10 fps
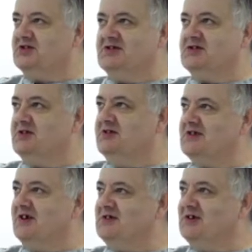is uh,
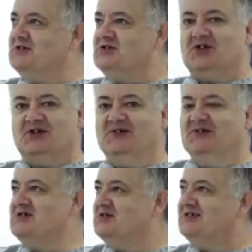called teeth in a
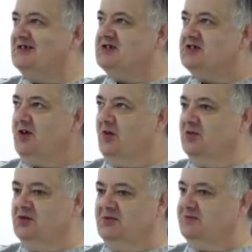day. He has
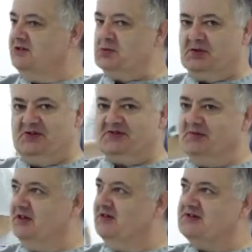uh, very little
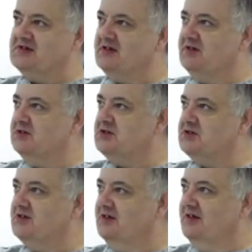teeth at the moment,
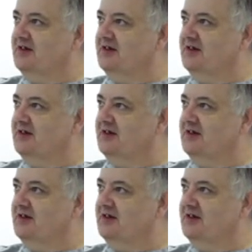so